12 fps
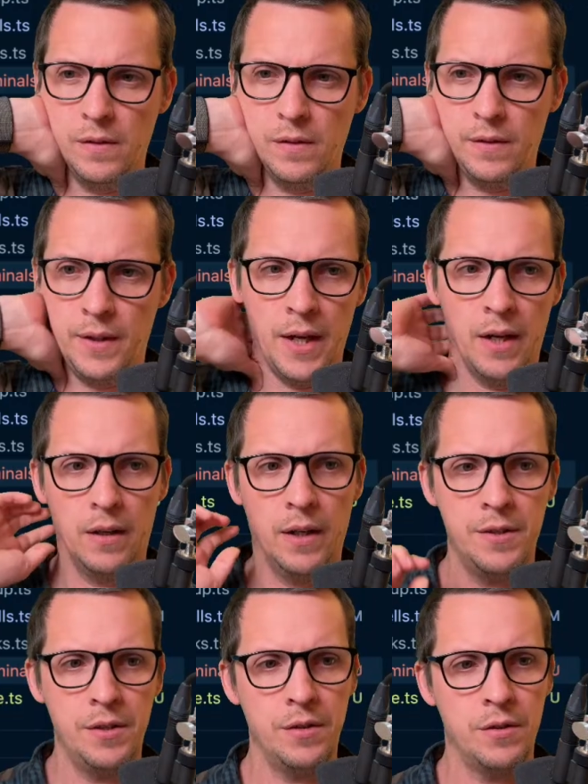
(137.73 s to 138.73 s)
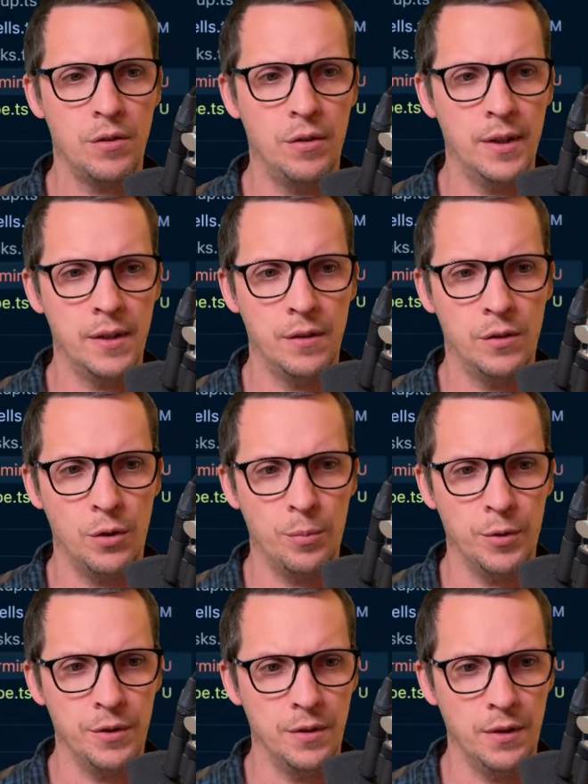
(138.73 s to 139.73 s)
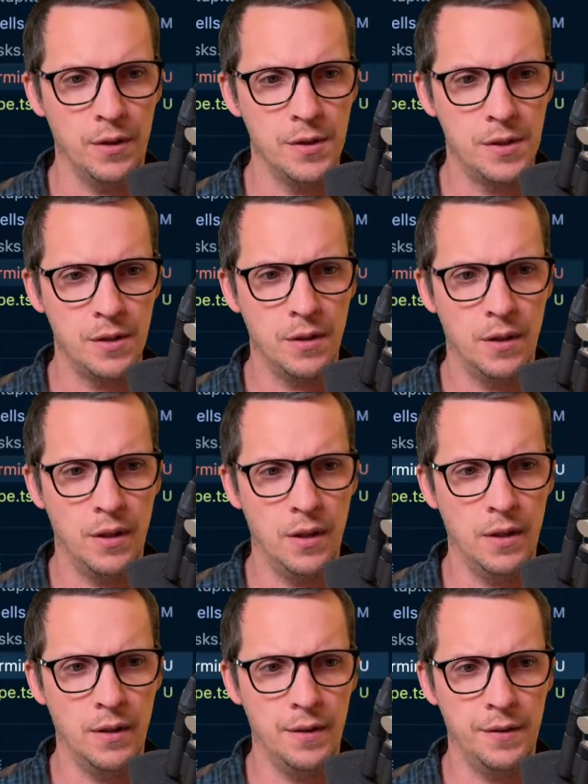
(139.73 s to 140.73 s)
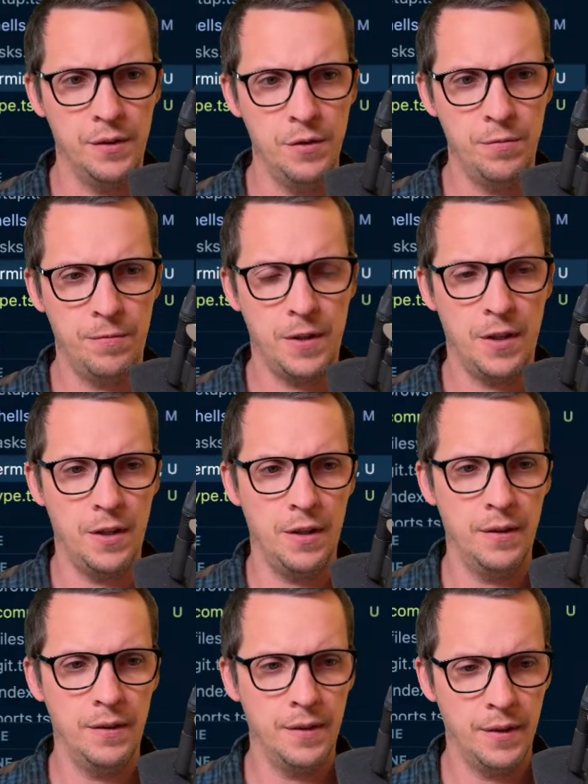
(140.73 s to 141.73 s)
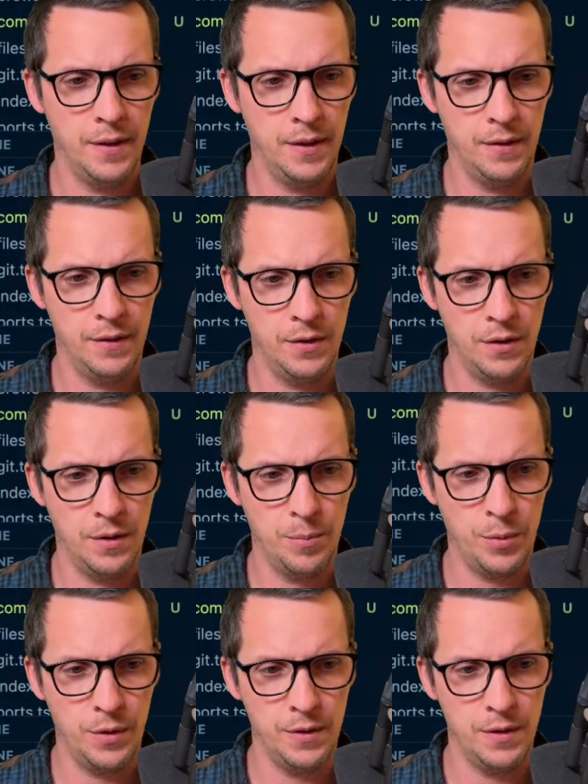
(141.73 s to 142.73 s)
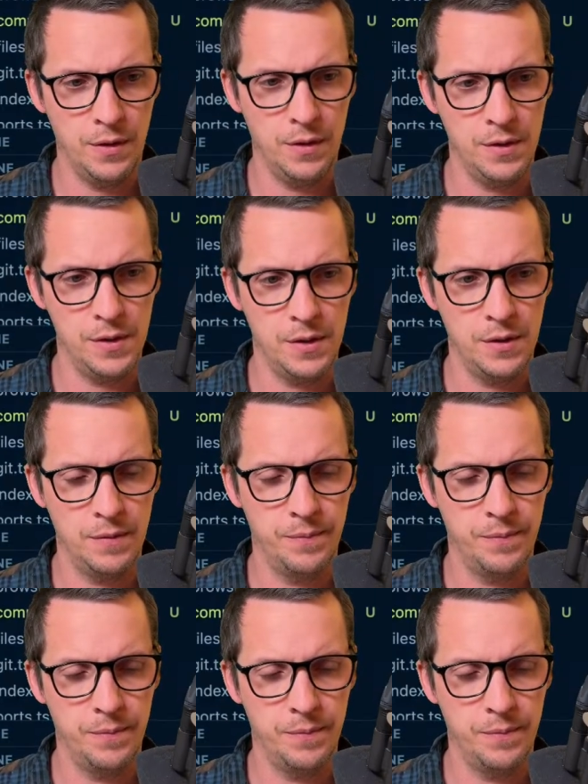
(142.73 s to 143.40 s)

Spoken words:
yeah, let's just call it interpreters. New file, interpreters.